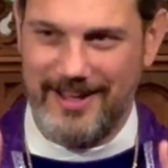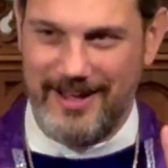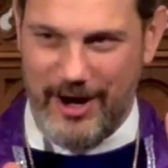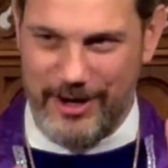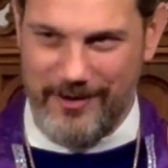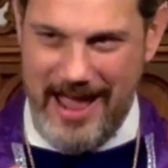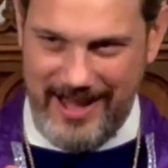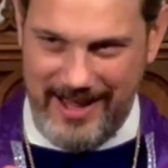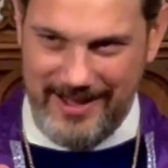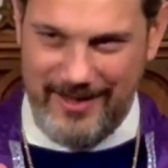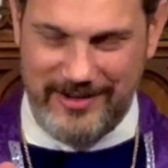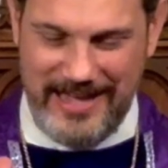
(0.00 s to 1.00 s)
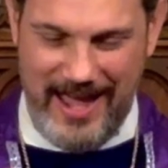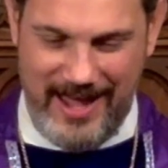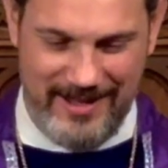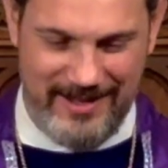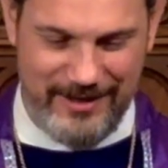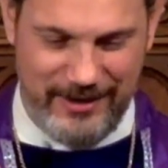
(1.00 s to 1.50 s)
Are you ready?
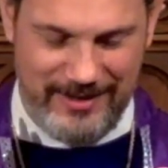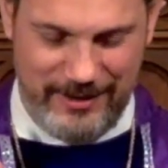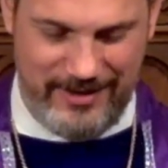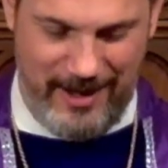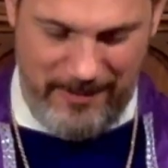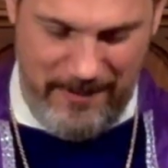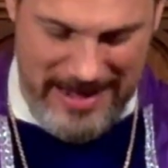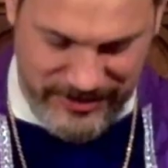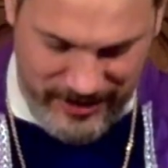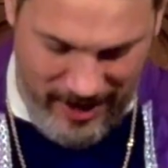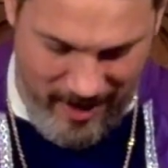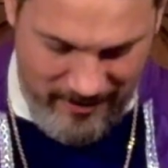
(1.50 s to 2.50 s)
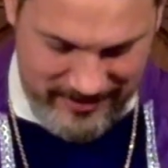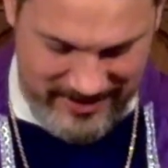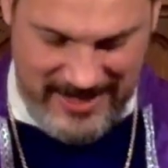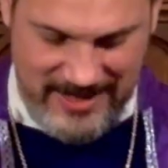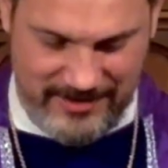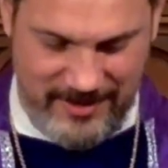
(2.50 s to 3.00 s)
Okay. I'm about to go. You
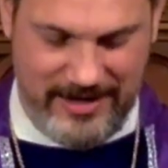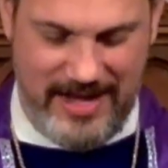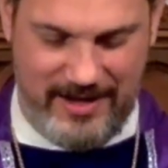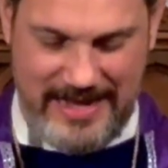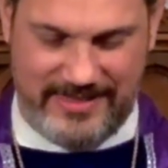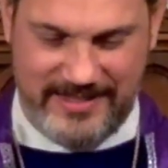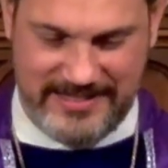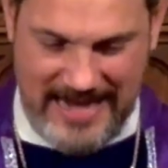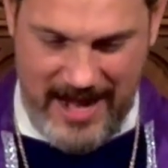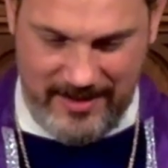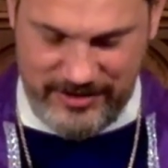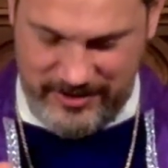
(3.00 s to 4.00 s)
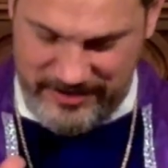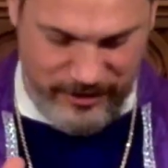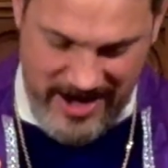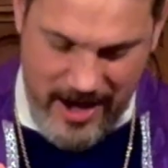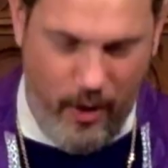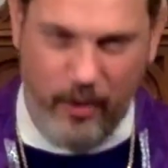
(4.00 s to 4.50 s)
got the style. You're
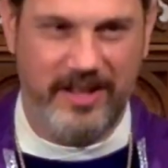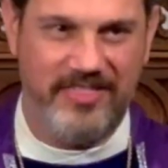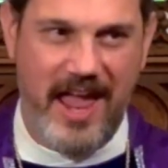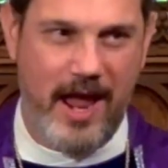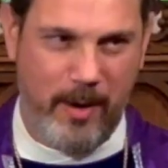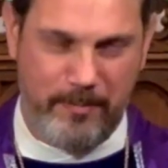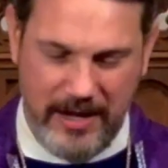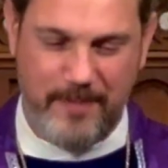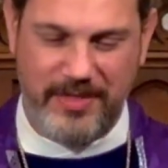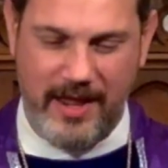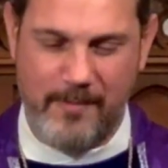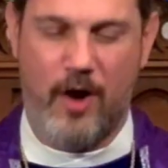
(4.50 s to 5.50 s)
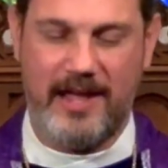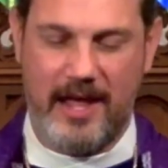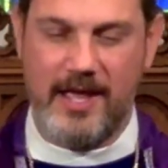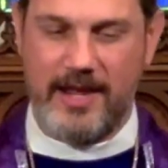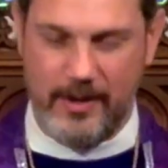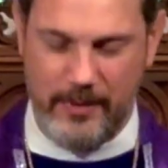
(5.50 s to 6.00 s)
not holding the hammer. Pick up the hammer.
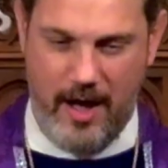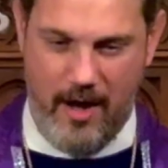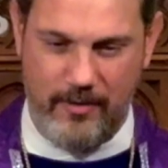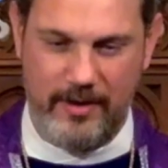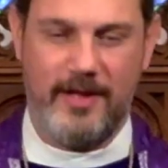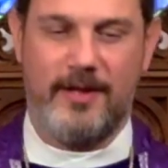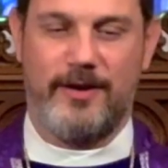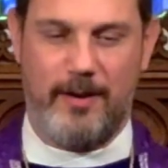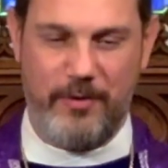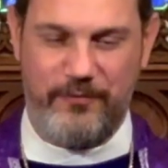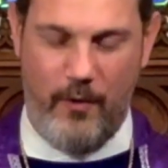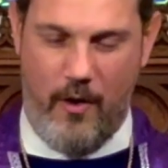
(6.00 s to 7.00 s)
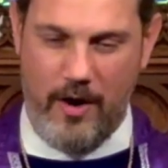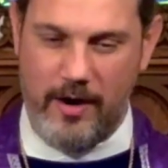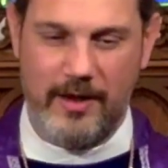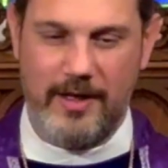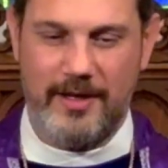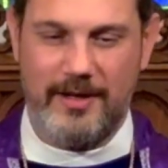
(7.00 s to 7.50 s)
Okay, here we go. Number
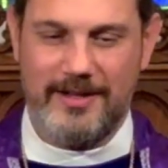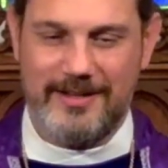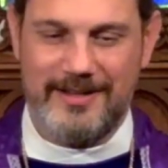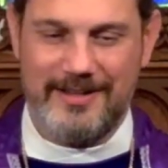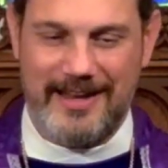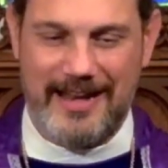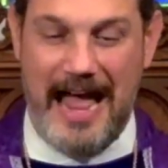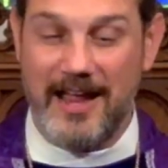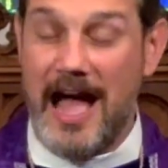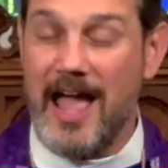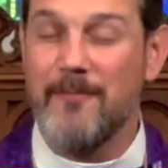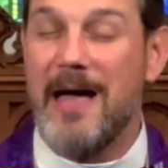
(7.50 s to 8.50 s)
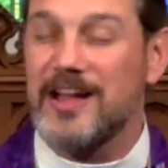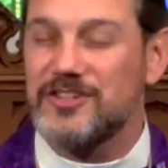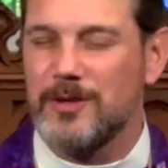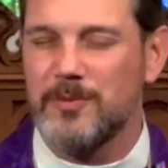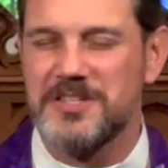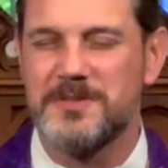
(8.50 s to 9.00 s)
4. I imagine
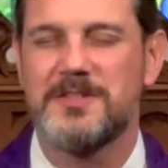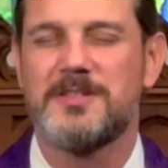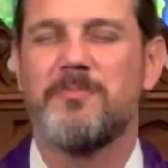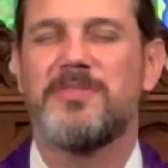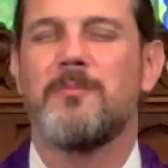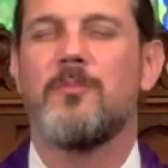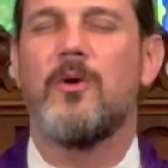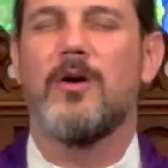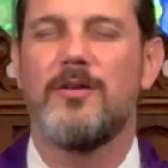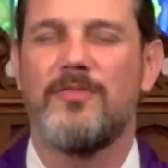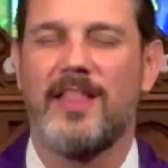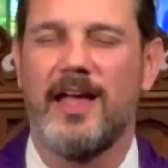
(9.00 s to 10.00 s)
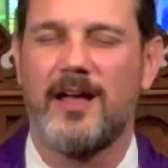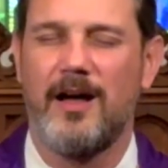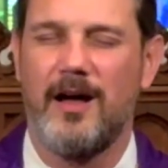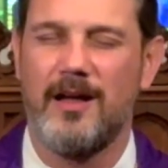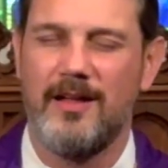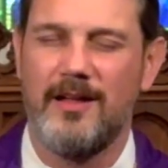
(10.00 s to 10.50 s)
it was something more of like
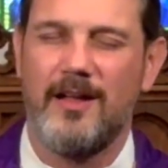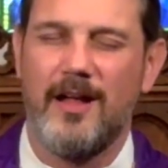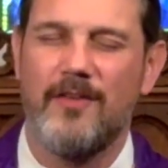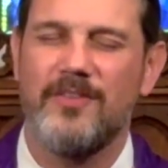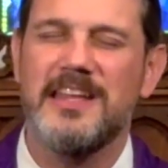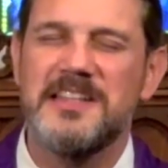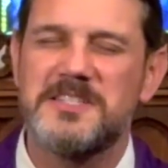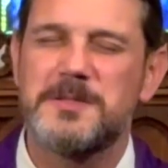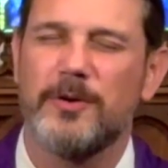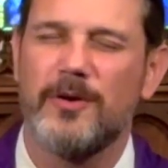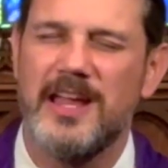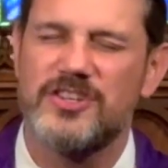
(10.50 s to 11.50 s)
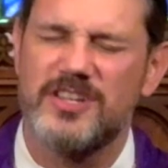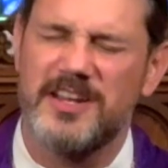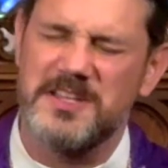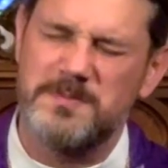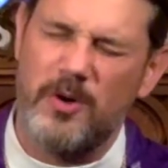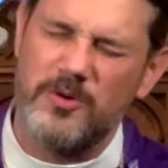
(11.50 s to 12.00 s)
an inspiration
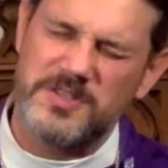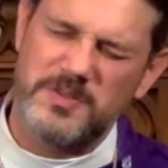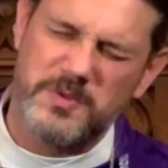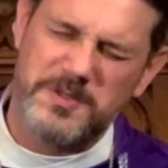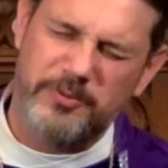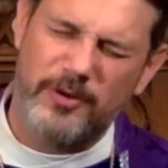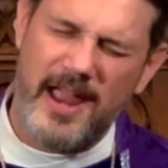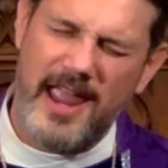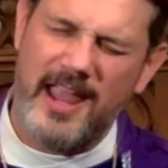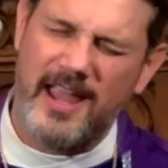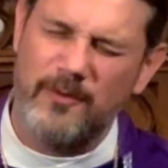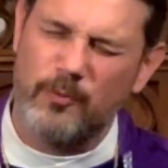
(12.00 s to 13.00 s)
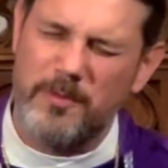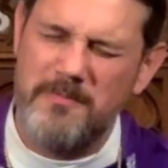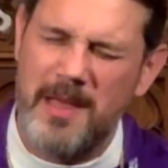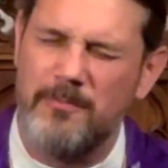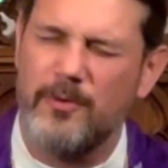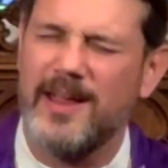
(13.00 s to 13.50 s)
as Moses was praying and
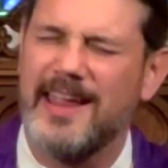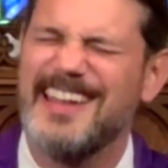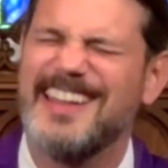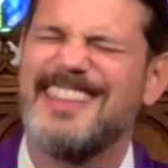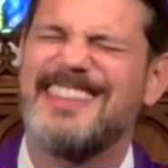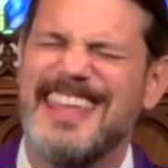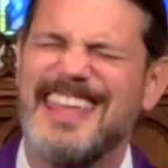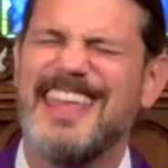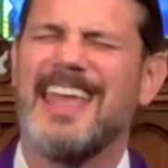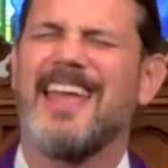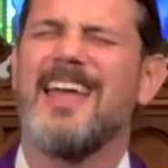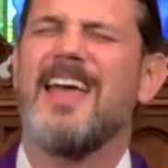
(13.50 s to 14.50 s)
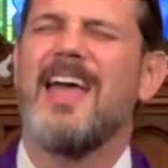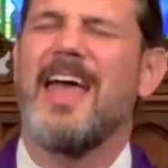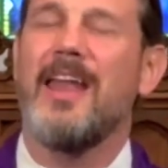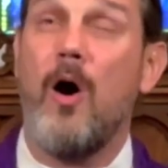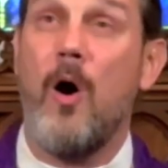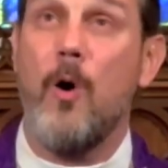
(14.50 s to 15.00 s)
remembering and thinking
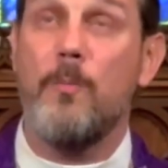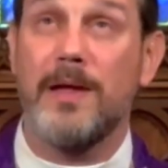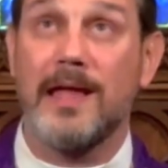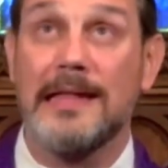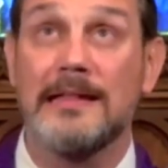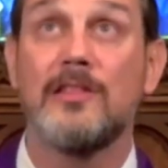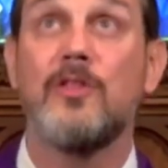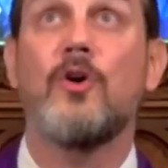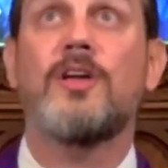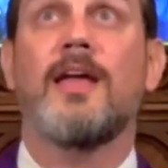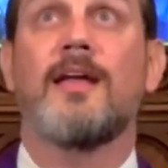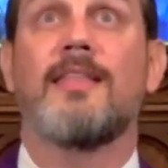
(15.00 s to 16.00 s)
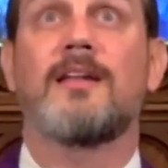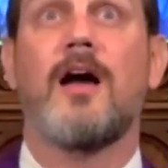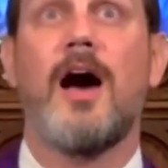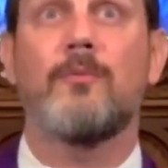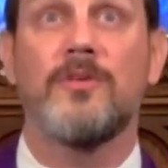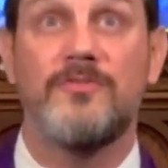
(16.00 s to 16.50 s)
and hoping and looking that
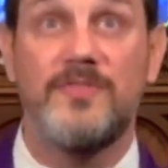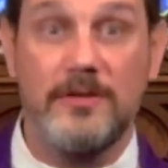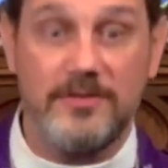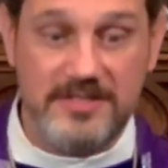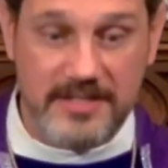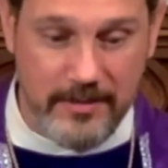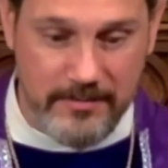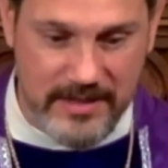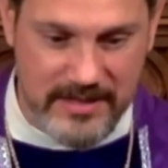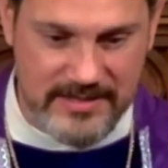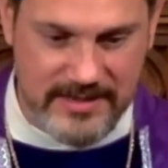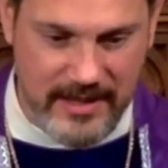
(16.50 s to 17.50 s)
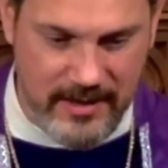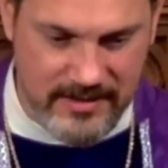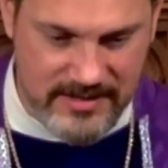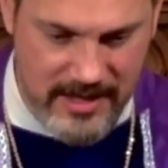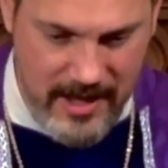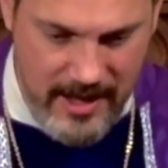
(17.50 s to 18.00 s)
God revealed to him these
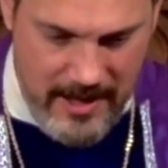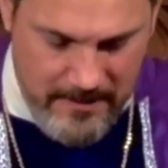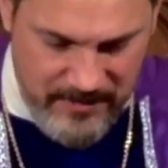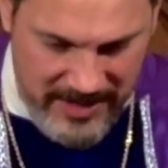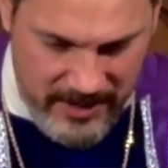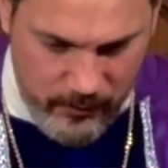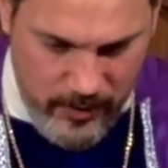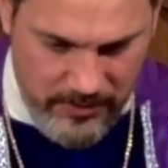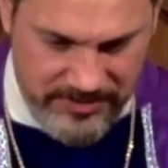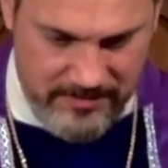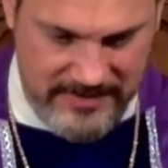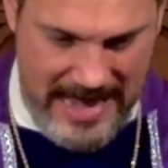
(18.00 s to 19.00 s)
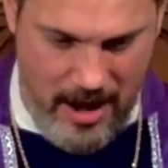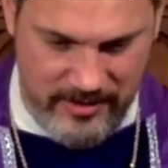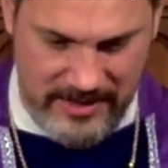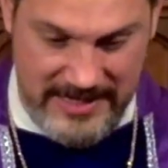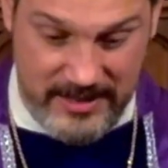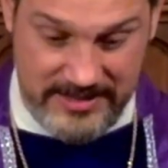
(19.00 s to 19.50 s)
things, and he wrote them down
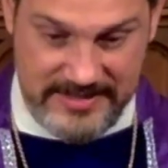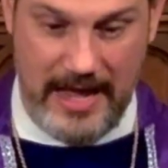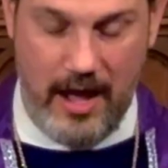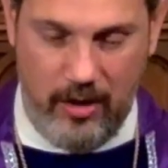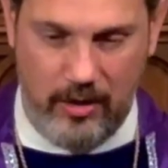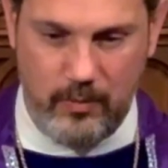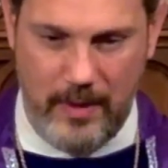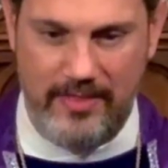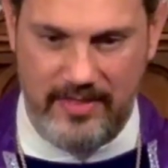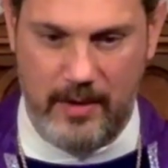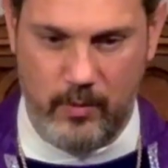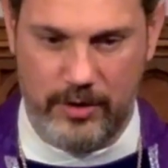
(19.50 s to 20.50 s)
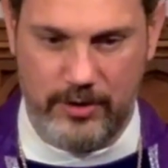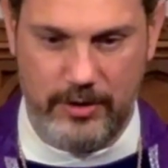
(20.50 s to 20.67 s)
and he could tell when they were good.